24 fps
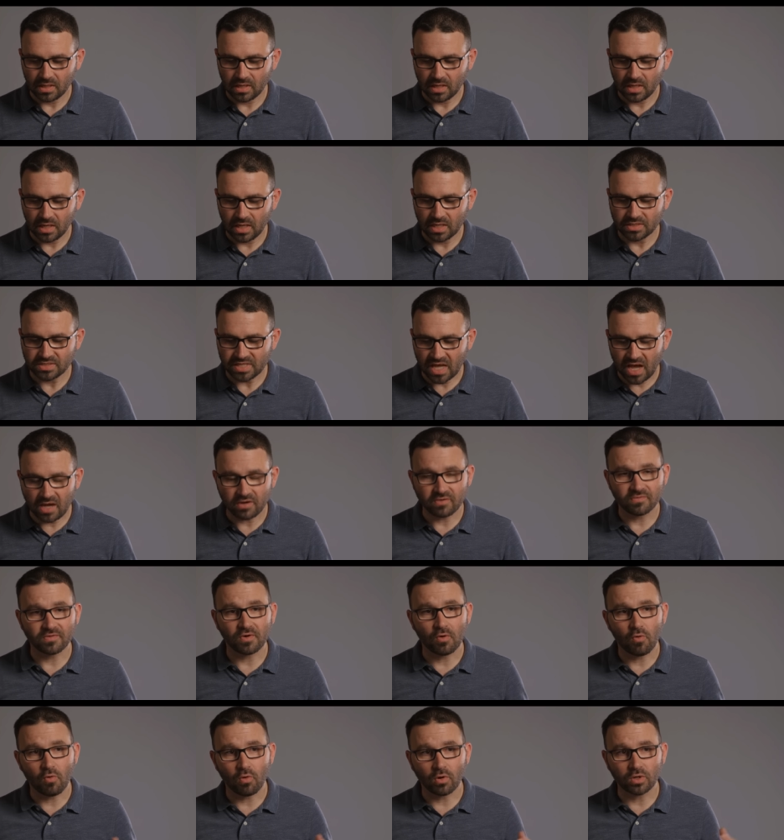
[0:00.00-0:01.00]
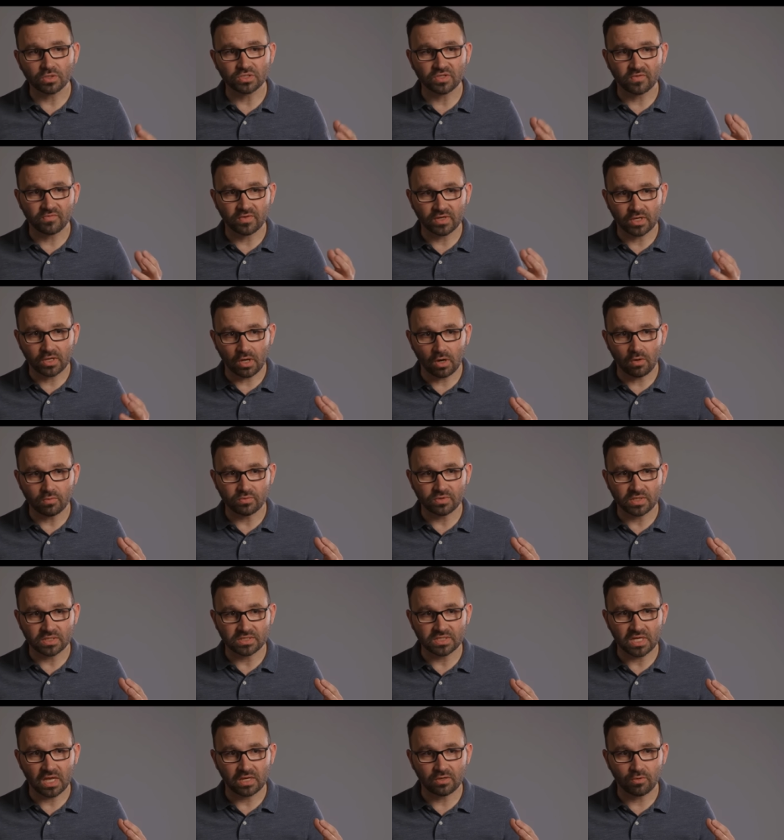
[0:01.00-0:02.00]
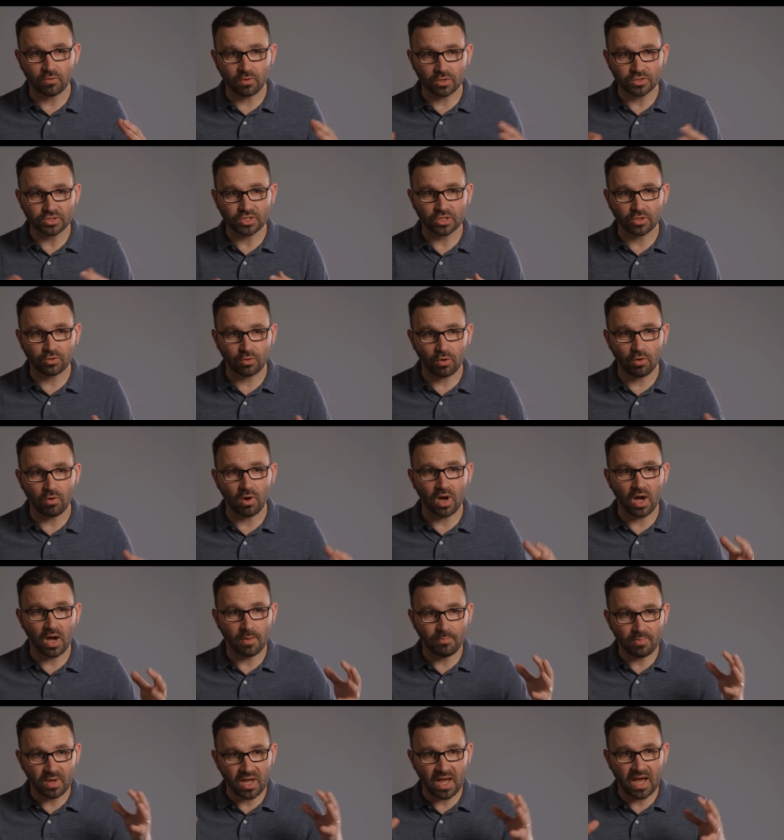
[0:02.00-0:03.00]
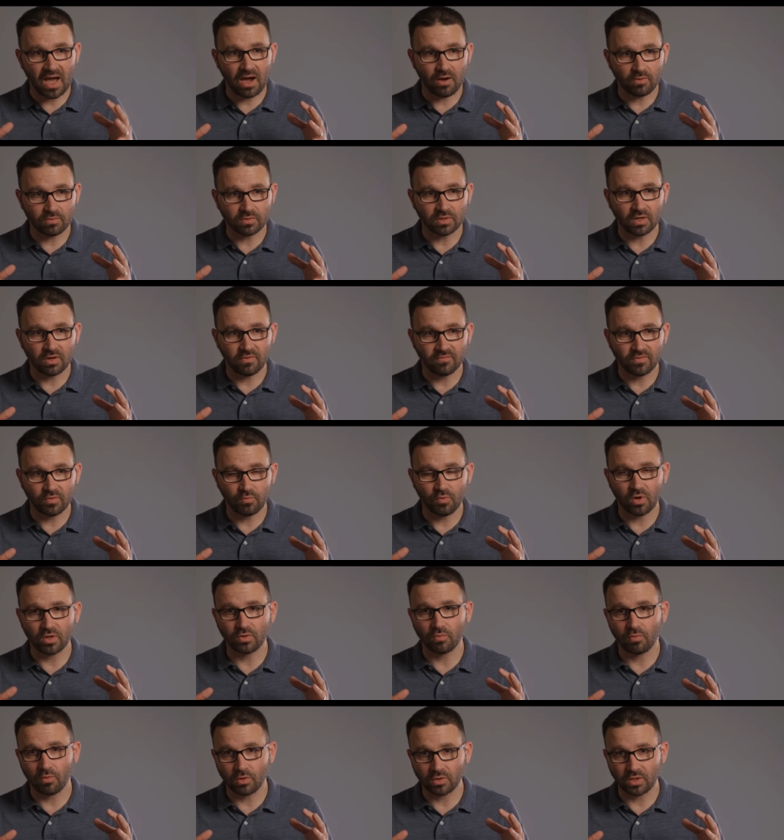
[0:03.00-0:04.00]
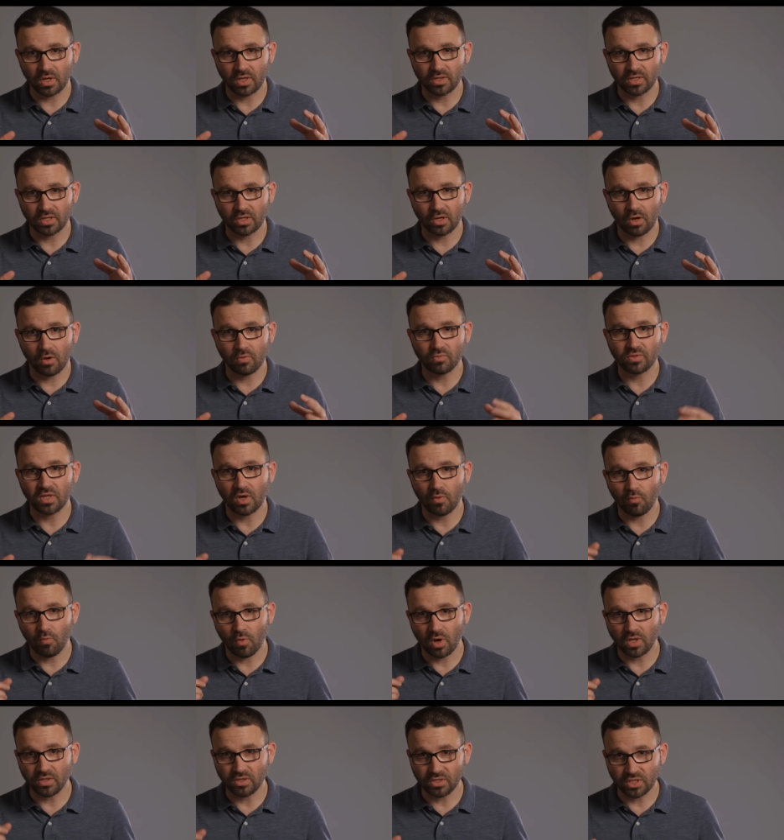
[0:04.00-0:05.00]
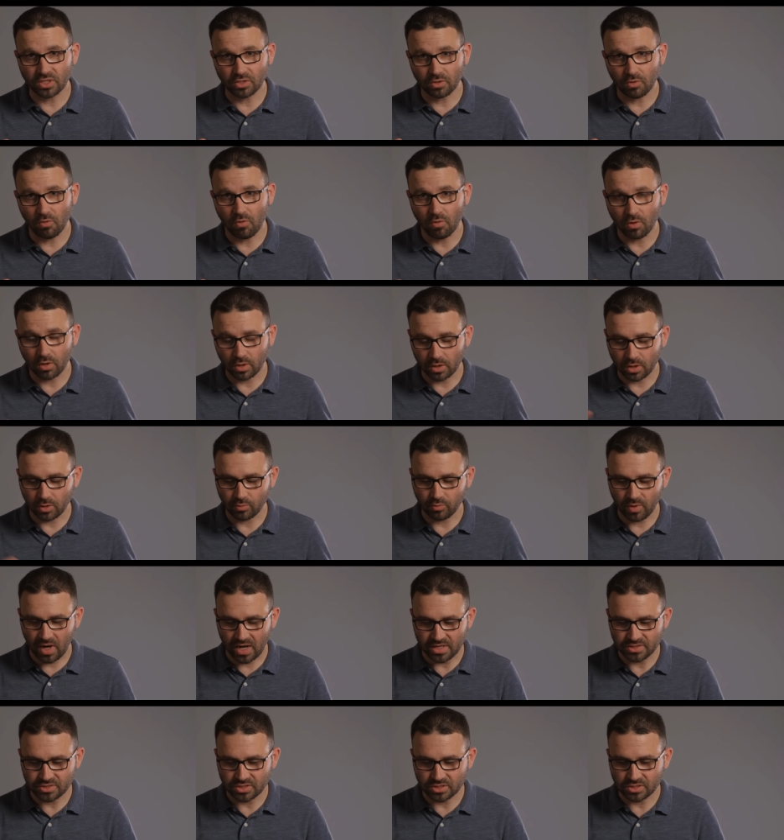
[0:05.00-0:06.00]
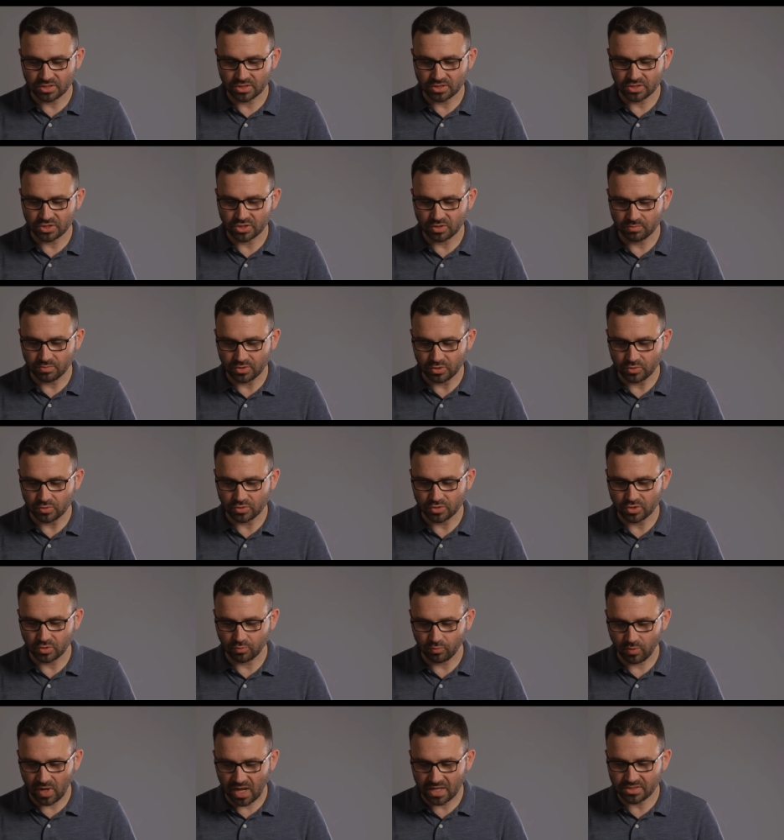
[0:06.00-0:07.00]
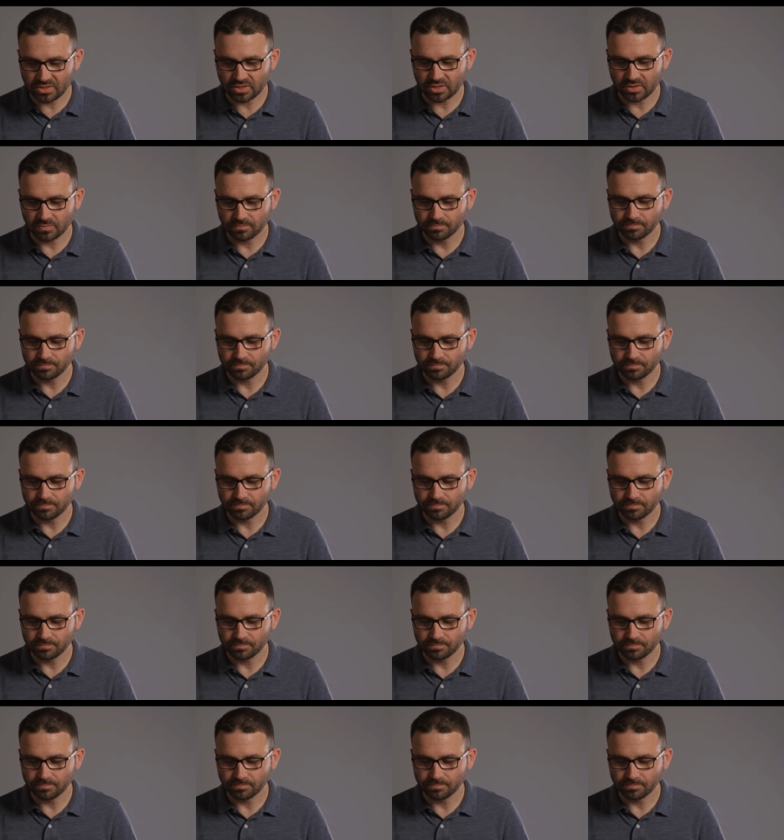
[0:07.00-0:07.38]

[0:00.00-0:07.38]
it's out of the horns of the goat, the ten horns that grow up out of the one horn on the goat, that one little horn arises and subdues the rest.